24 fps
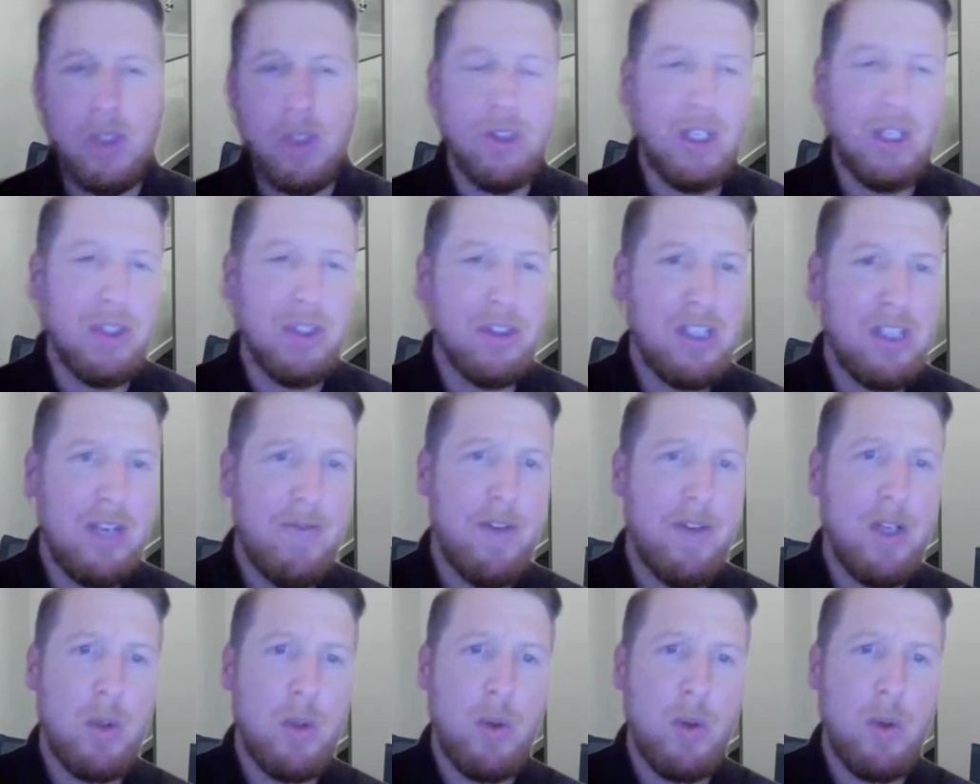So I'll just
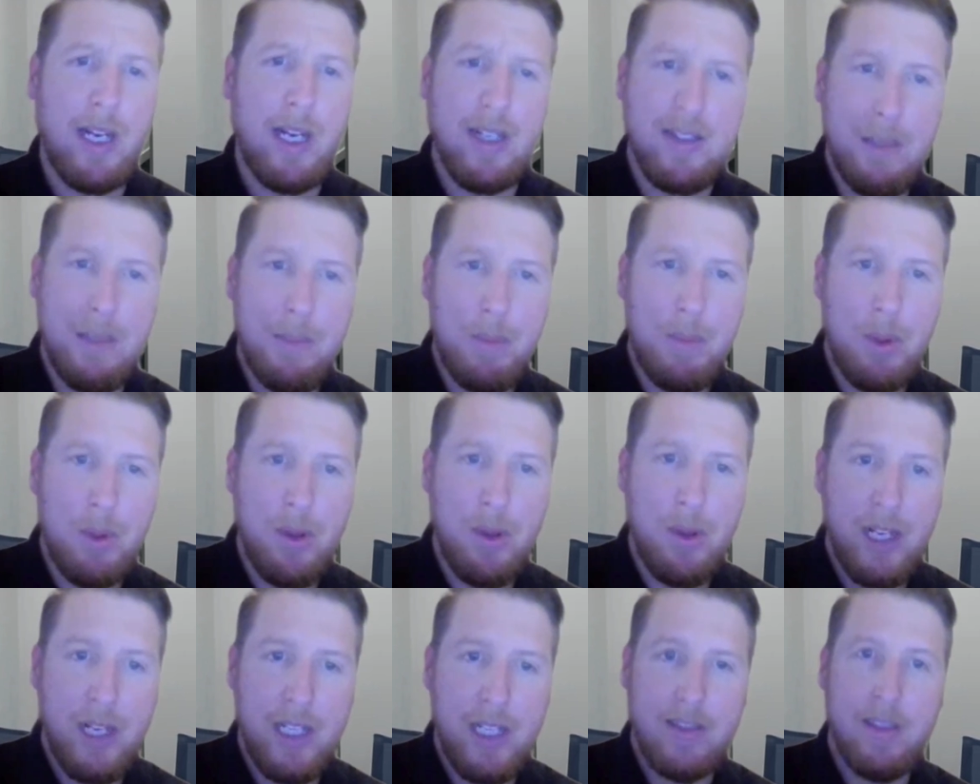give you a quick example
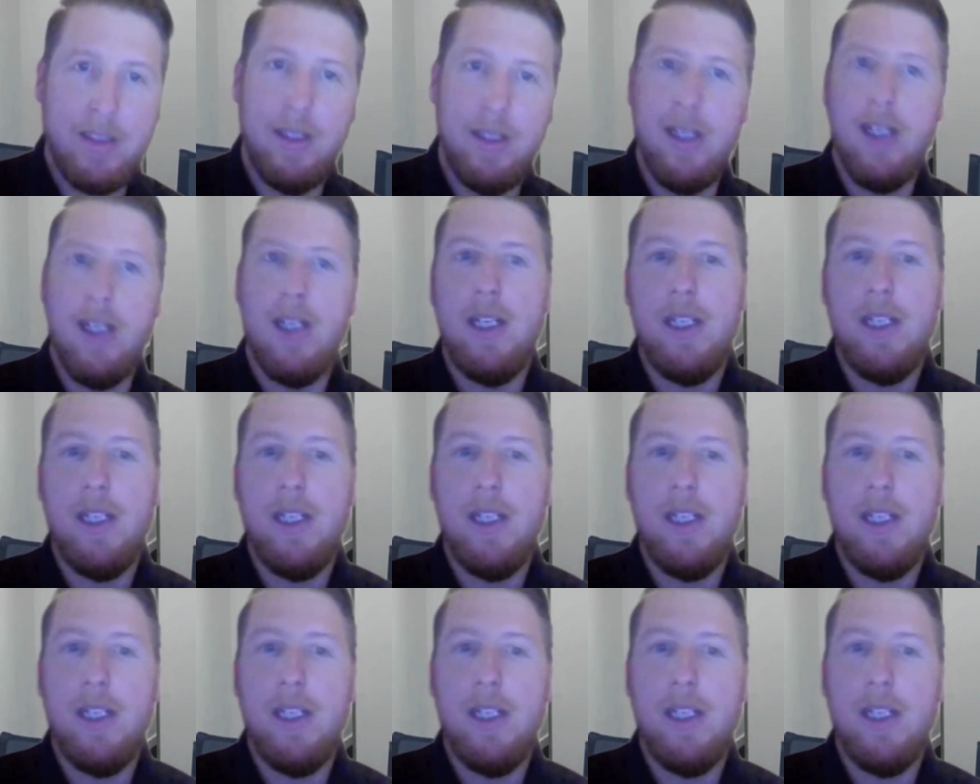then.